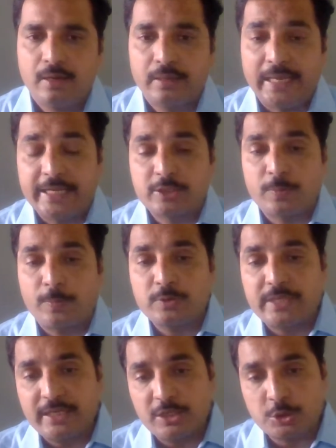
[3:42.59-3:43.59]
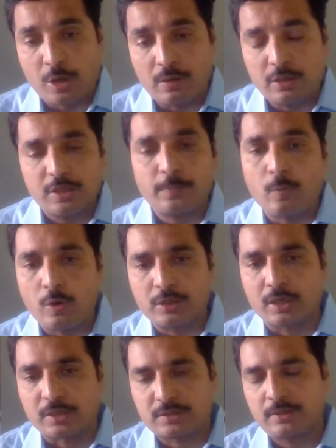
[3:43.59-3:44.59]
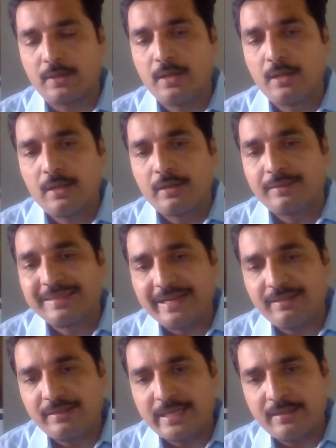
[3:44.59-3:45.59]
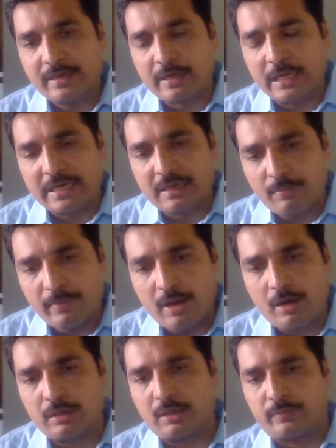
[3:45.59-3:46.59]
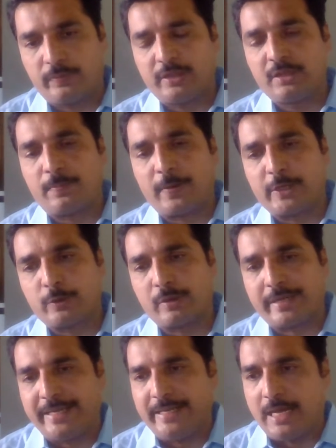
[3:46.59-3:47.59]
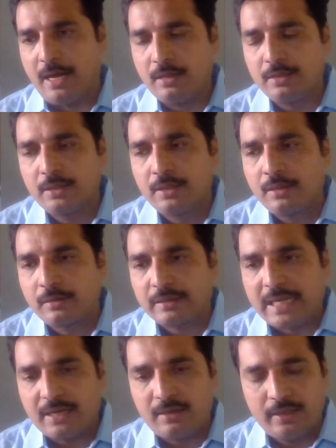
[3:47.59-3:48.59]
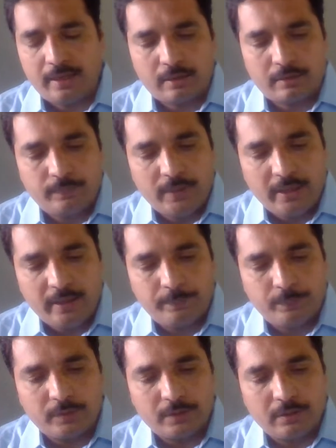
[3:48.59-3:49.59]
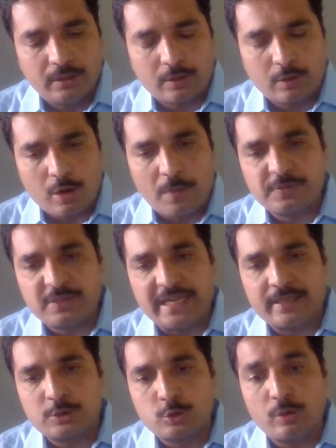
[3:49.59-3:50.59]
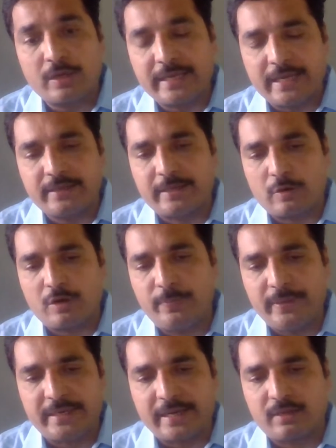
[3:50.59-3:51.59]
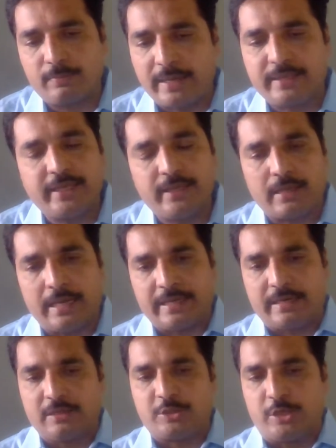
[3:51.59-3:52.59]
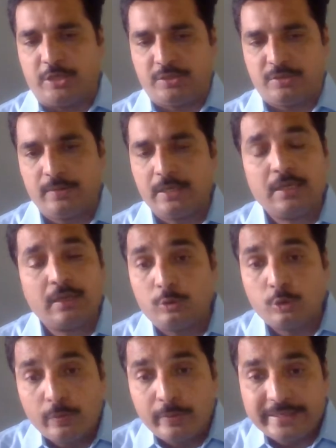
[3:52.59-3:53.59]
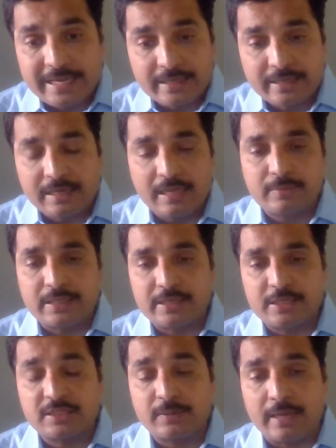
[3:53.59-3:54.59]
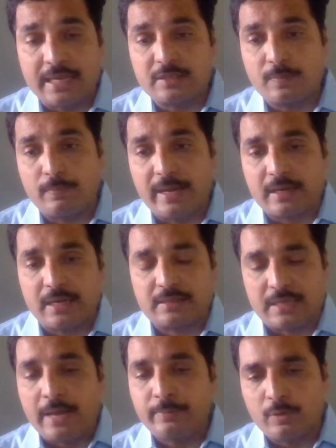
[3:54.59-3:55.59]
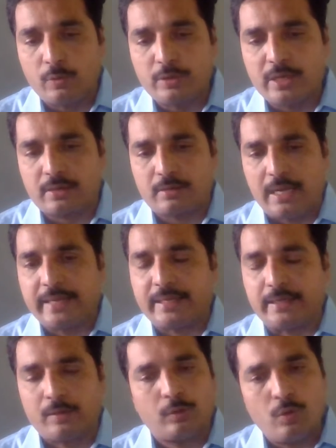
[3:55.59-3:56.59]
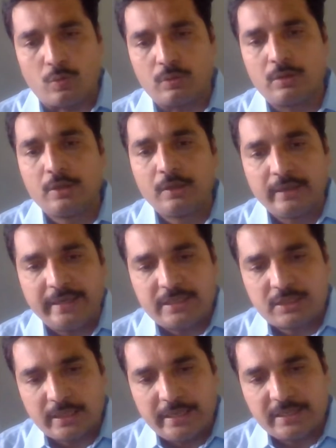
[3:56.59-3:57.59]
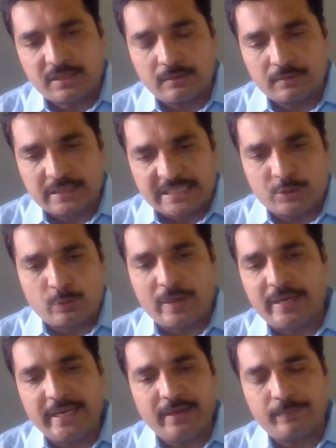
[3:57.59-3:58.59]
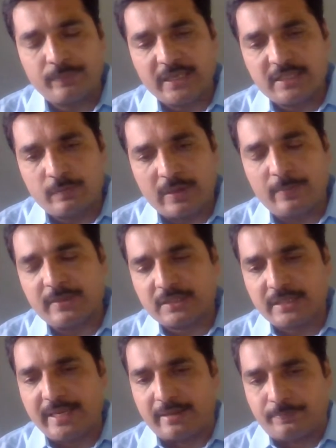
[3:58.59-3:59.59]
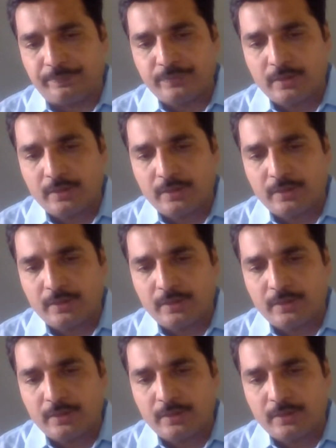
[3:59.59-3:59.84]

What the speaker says: Like suppose there is a shortage of waters, then the collector may order within the particular area that the crops like sugar cane cannot be taken by the agriculturists. No one can claim that it's as of my rights, I am the owner, I can. No, it's a section 20 is very much clear.